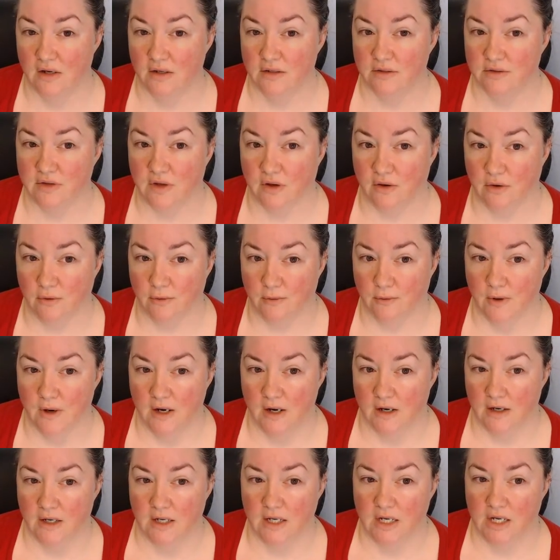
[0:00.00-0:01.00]
So
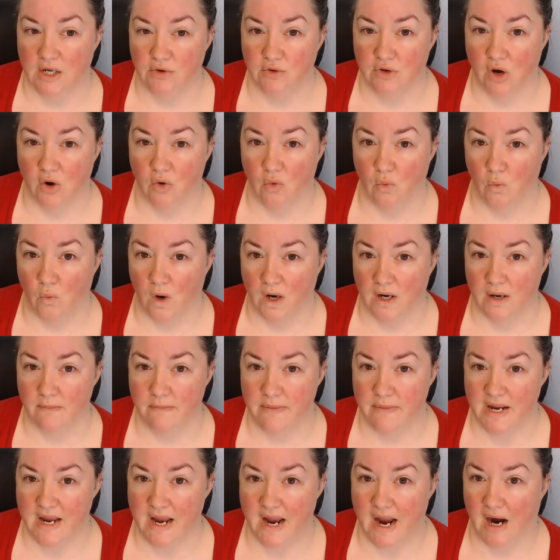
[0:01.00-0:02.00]
you don't want to
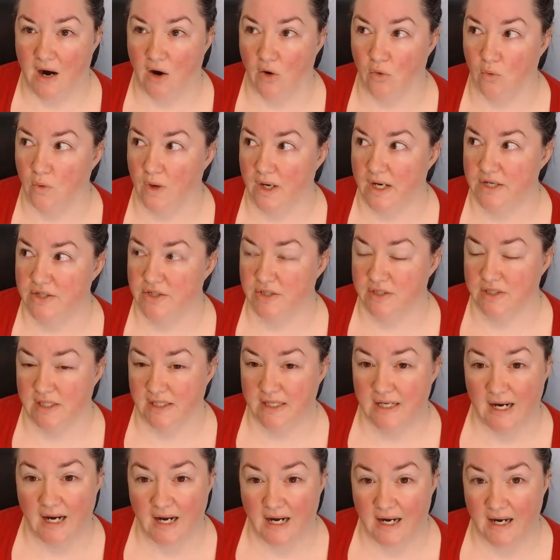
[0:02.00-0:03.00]
be
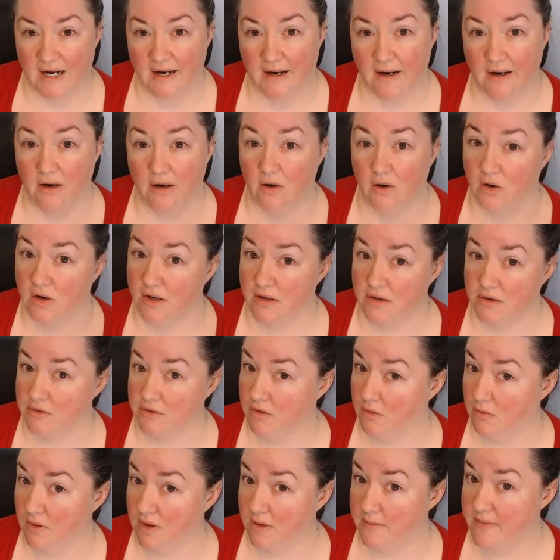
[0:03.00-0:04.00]
outrageously high. You
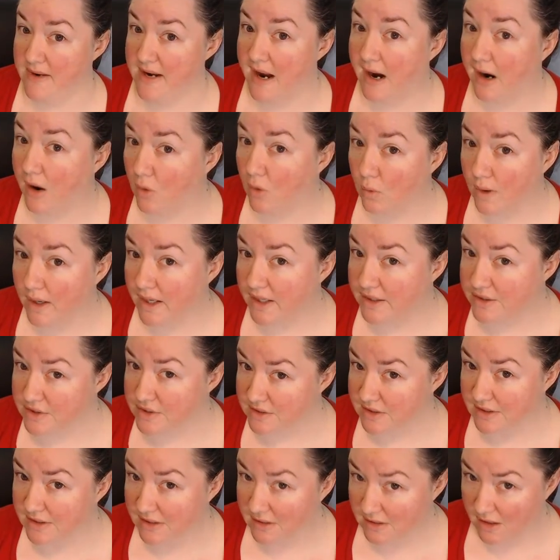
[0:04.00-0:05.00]
don't want to be
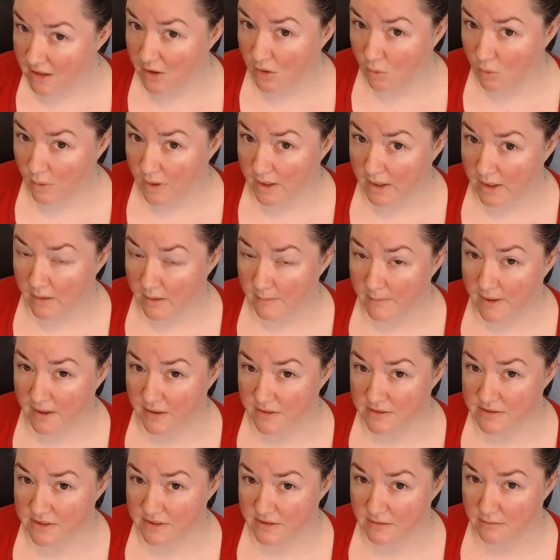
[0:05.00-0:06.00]
outrageously low when
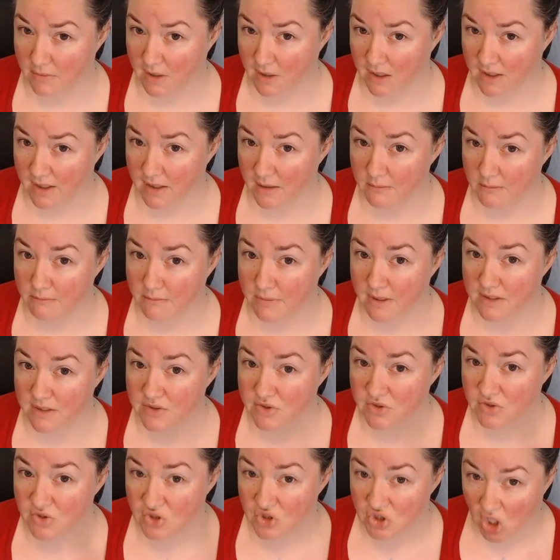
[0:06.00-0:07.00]
compared to the market, but
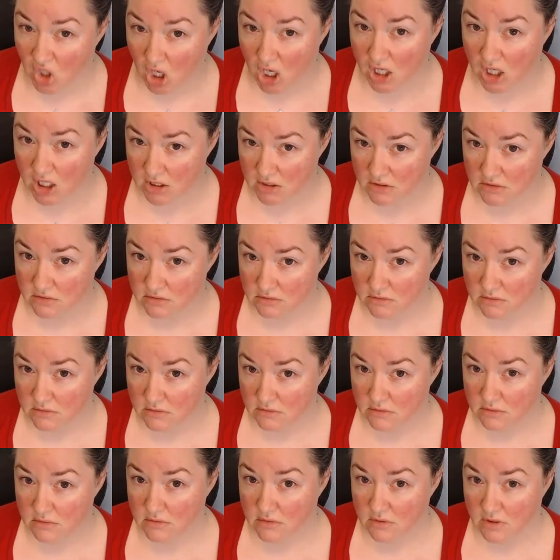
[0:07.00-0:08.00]
start
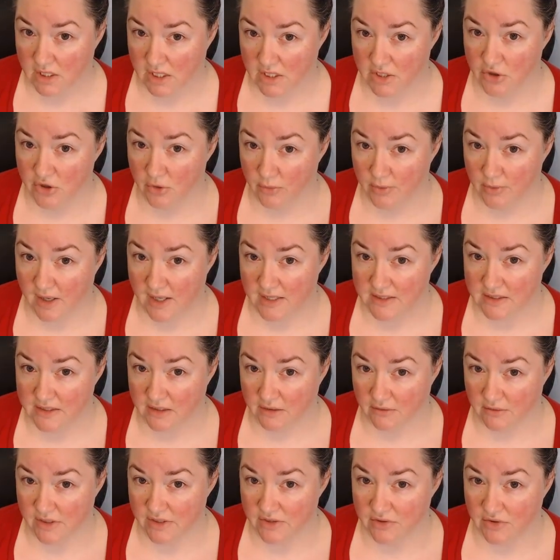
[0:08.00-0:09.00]
in your
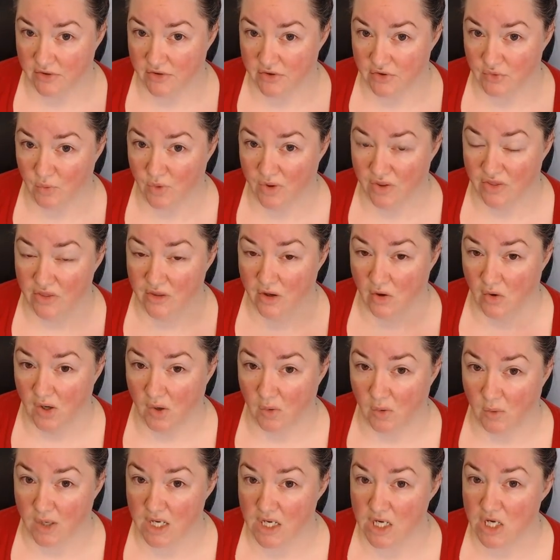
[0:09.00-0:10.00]
pricing research with knowing
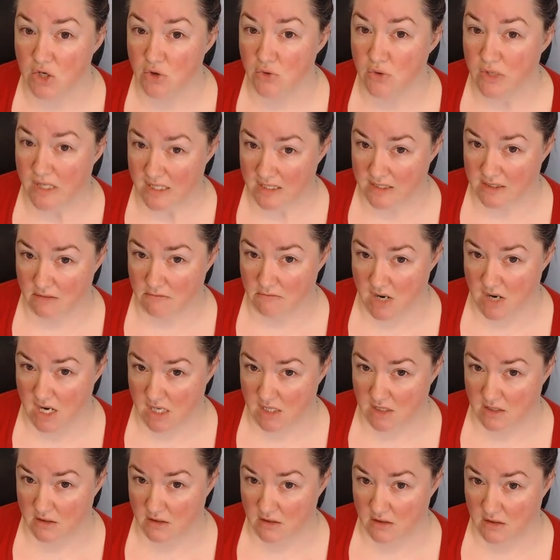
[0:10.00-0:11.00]
what you need to
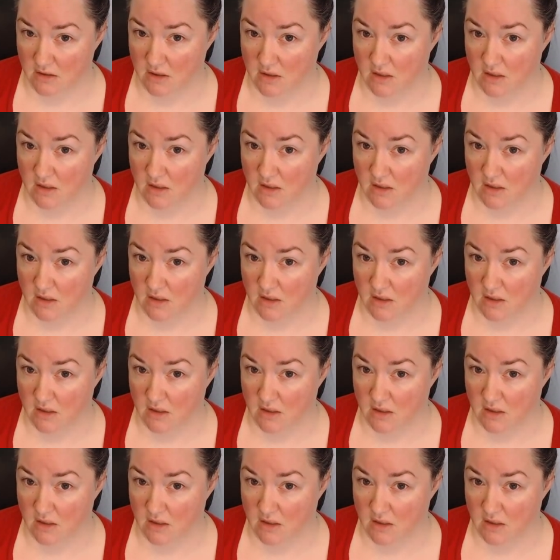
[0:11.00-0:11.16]
make,